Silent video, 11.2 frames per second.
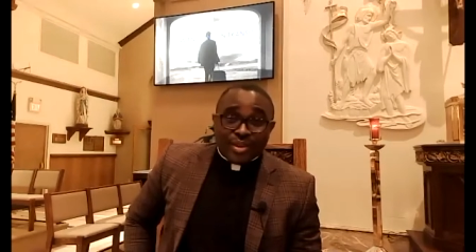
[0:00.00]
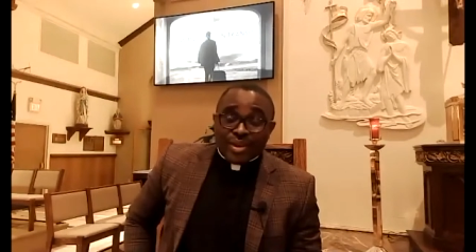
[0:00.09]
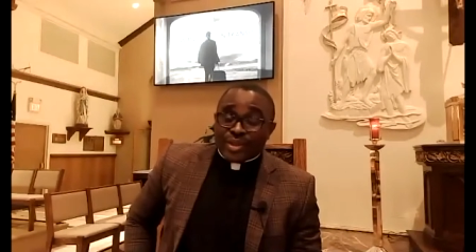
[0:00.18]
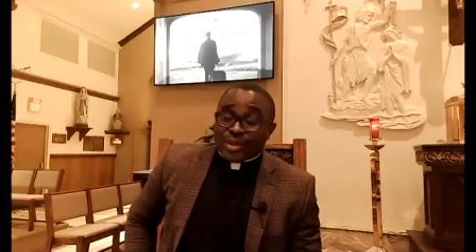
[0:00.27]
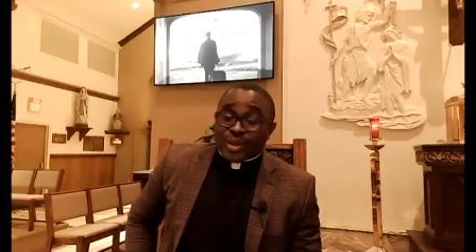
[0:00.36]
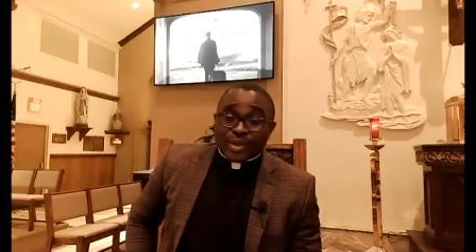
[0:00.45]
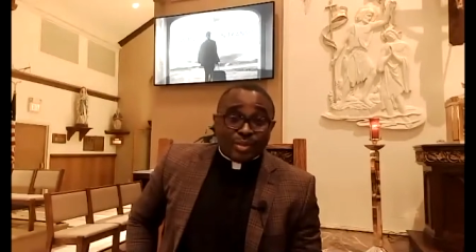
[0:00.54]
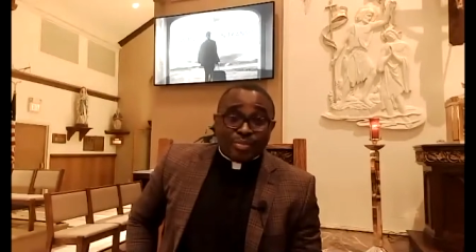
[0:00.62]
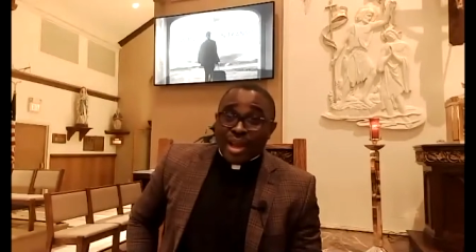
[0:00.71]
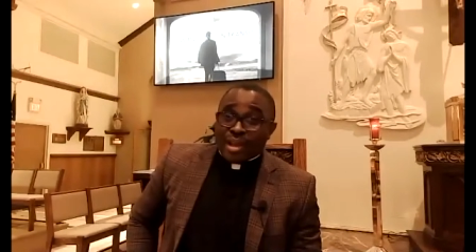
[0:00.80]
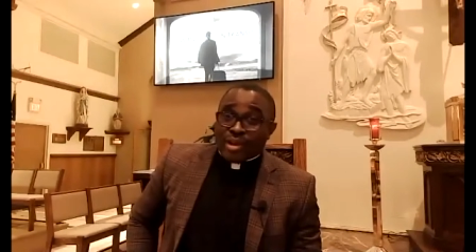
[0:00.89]
just
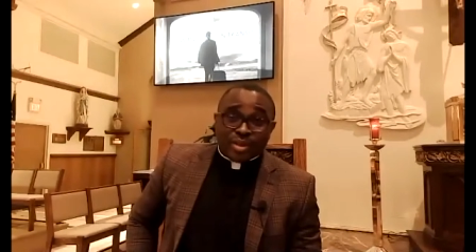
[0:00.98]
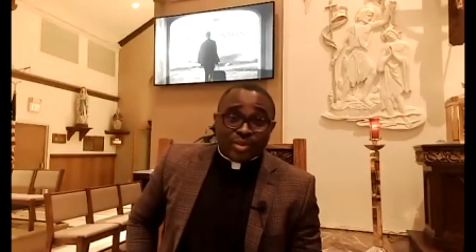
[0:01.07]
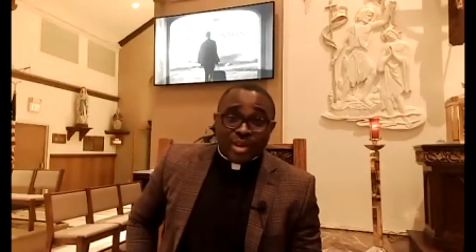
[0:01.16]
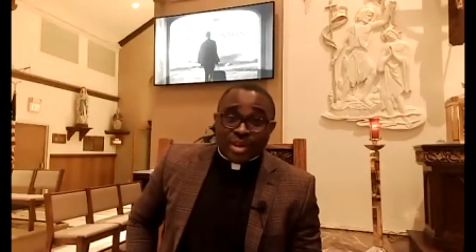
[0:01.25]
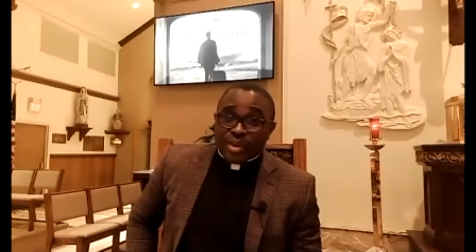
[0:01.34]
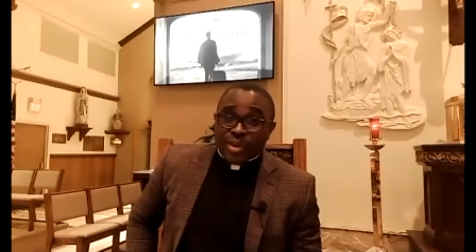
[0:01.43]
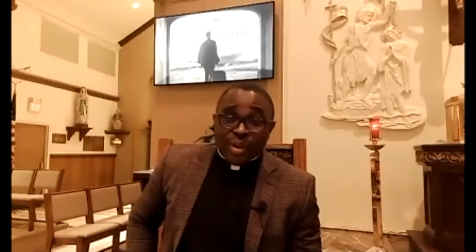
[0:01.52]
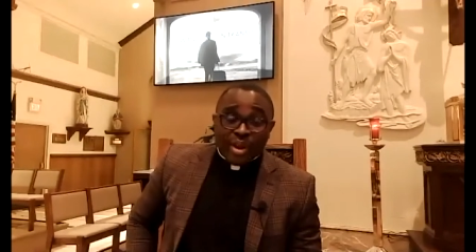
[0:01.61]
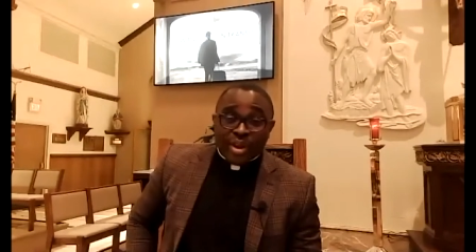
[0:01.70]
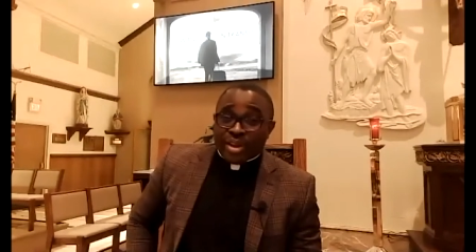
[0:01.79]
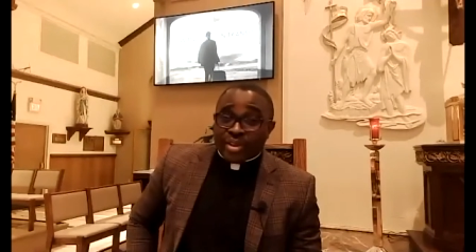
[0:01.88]
by God's grace that we're here.